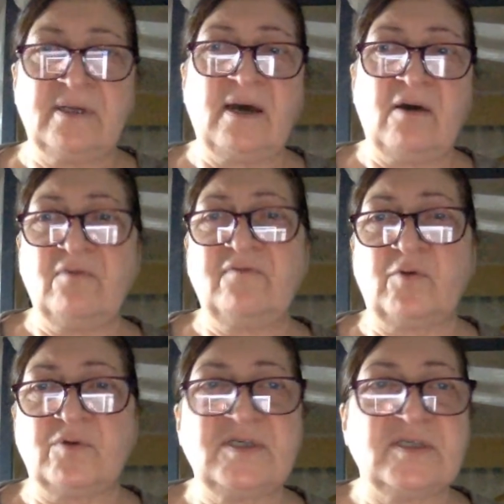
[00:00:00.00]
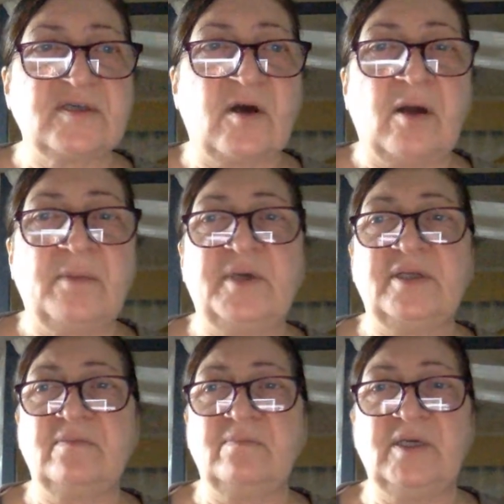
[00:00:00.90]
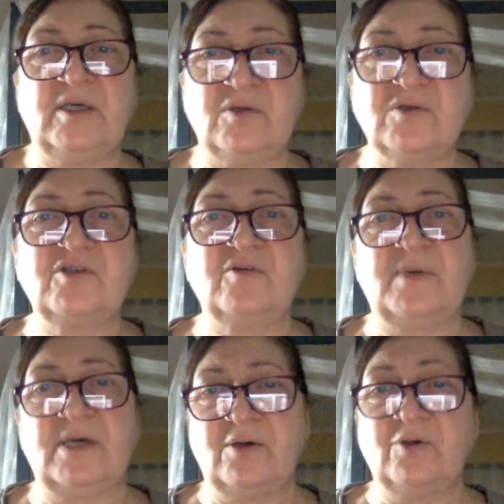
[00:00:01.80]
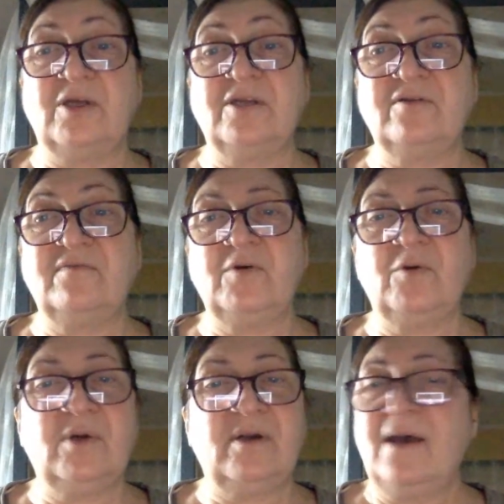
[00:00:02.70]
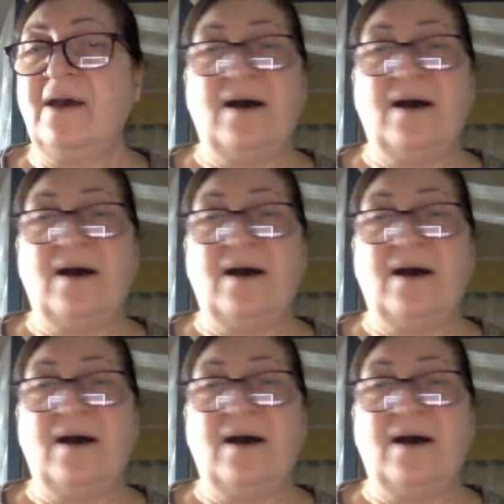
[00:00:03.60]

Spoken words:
Now, of course, he's gone, but he used to be a good interviewer.